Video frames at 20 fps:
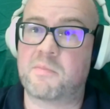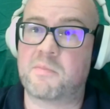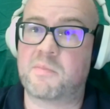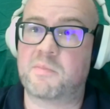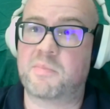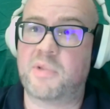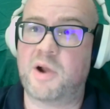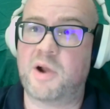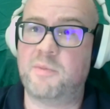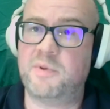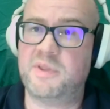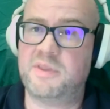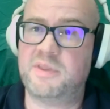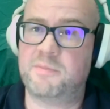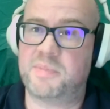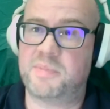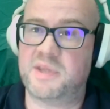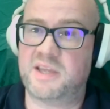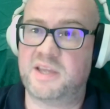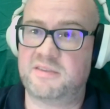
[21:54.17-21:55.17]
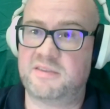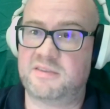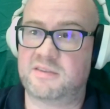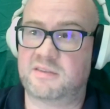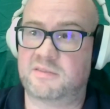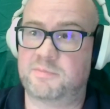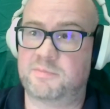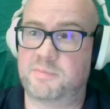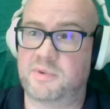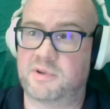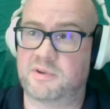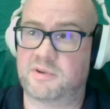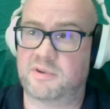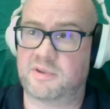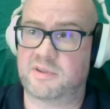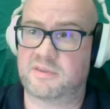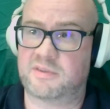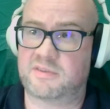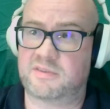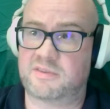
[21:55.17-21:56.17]
Probably the biggest
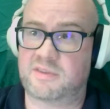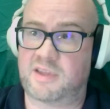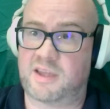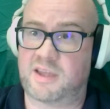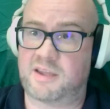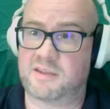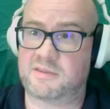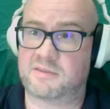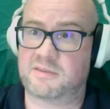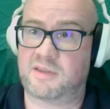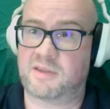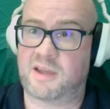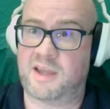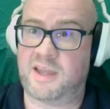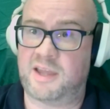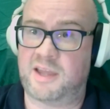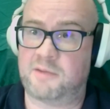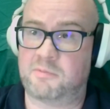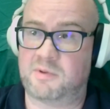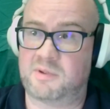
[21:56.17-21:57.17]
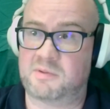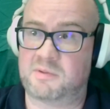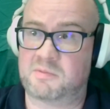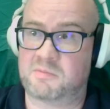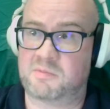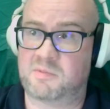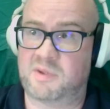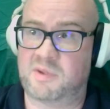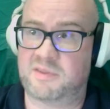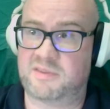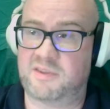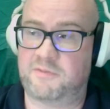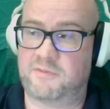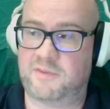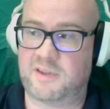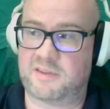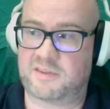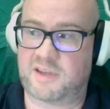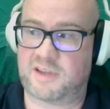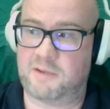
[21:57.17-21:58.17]
experience that I had was definitely
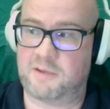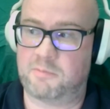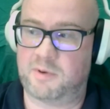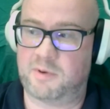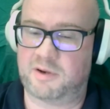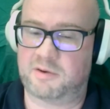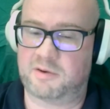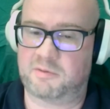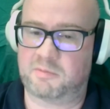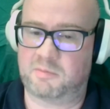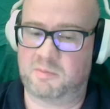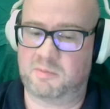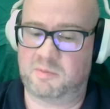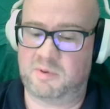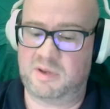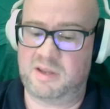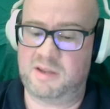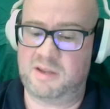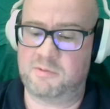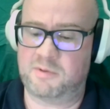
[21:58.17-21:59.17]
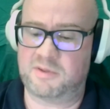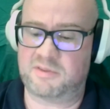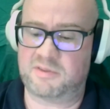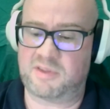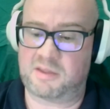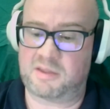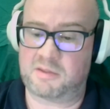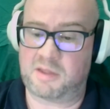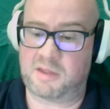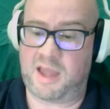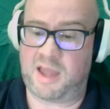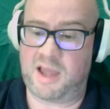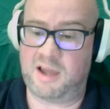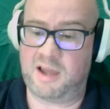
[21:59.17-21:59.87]
at Sky, where it was how